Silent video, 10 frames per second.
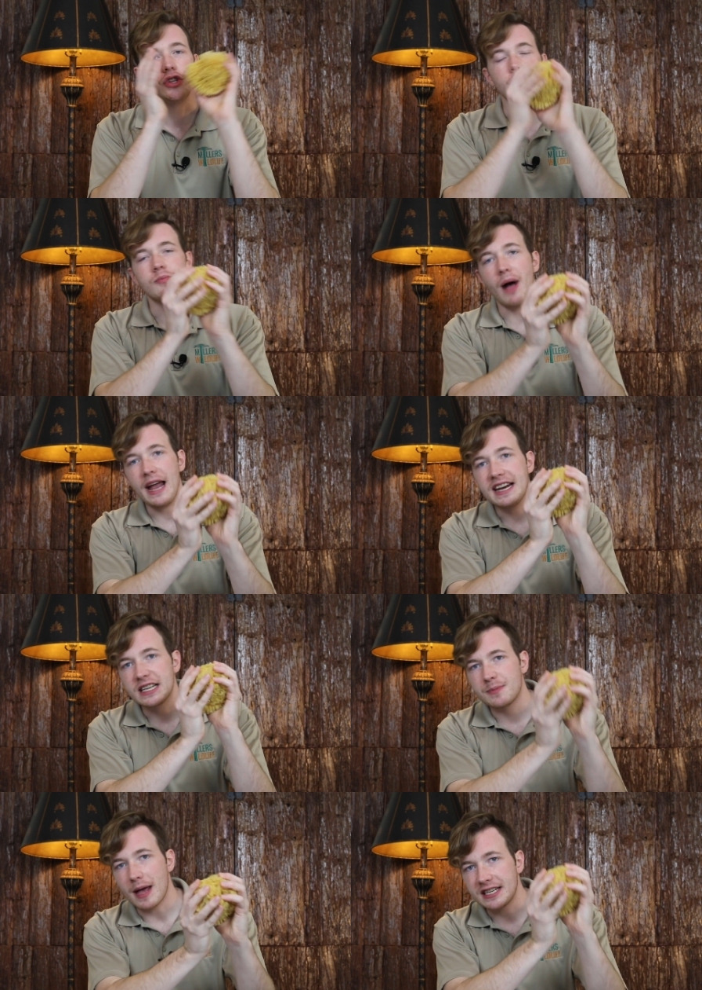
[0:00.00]
You might
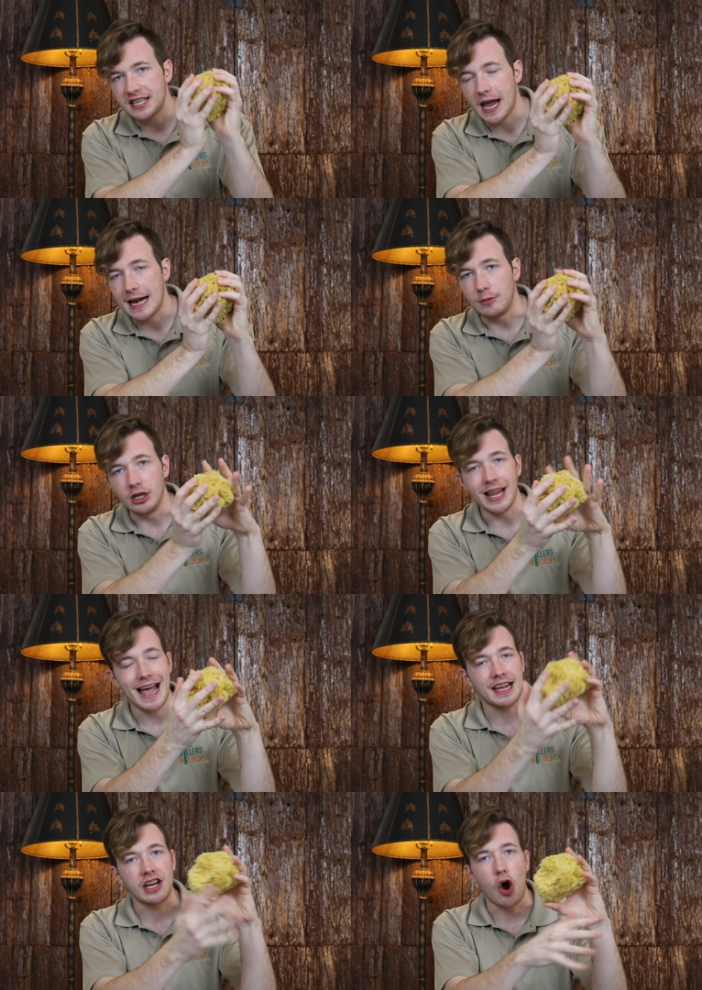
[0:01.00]
expect an animal
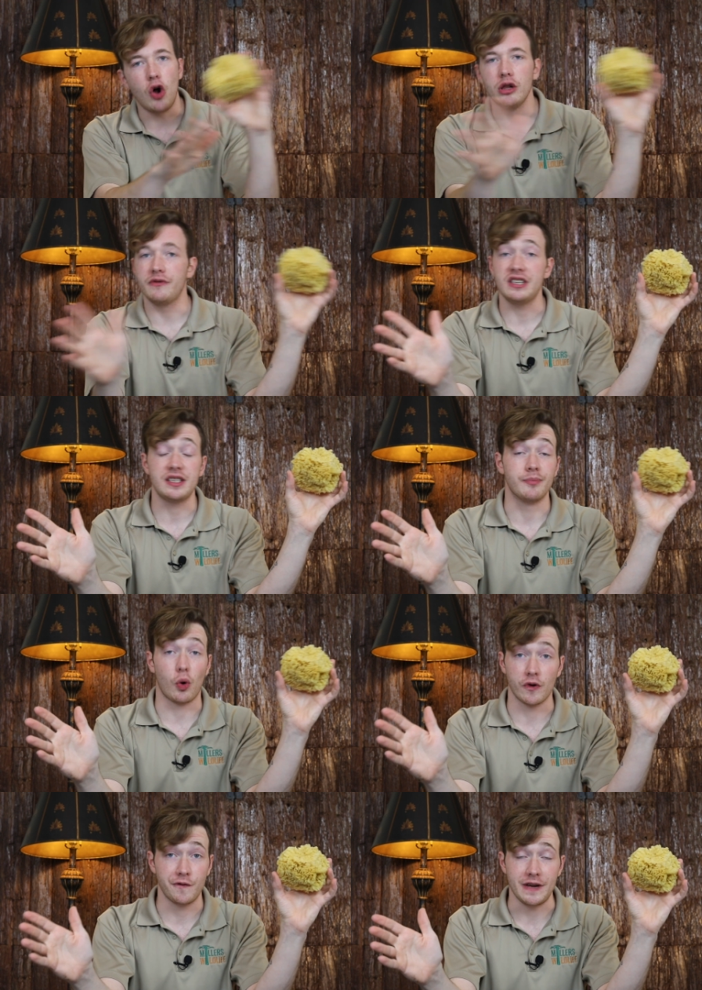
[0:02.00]
lacking all of these
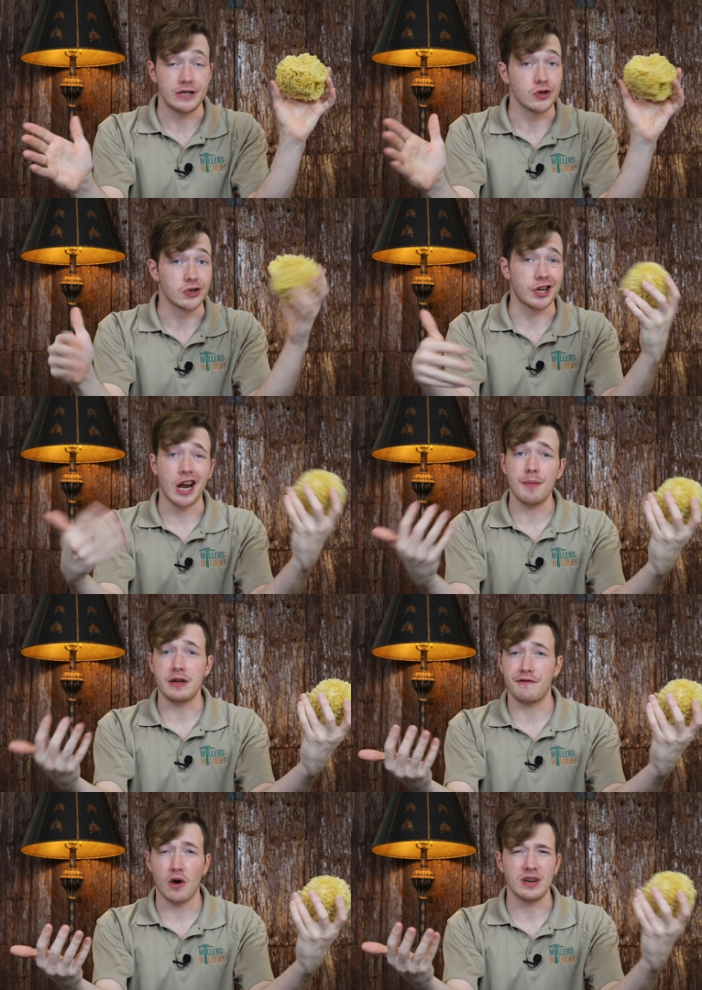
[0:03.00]
important features to not
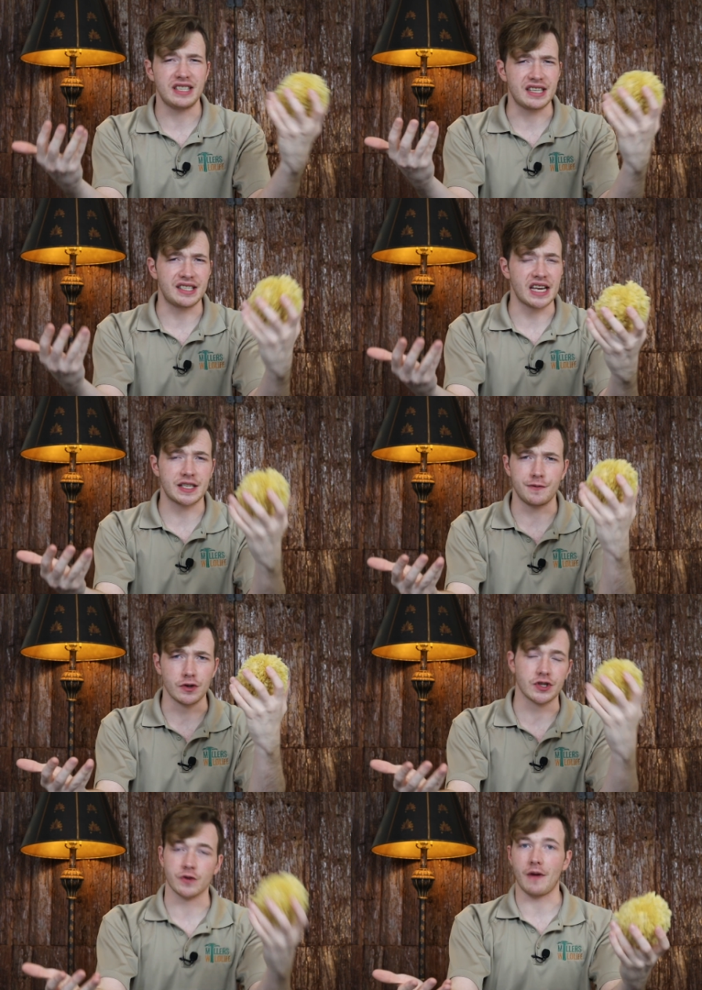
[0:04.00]
be a very
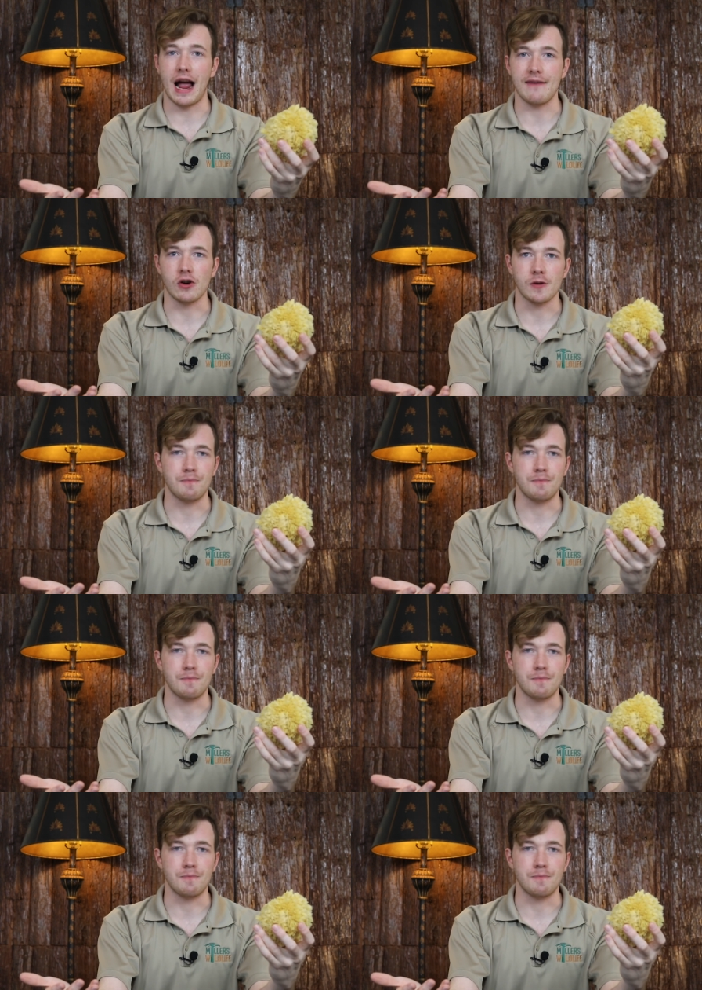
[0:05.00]
successful survivor,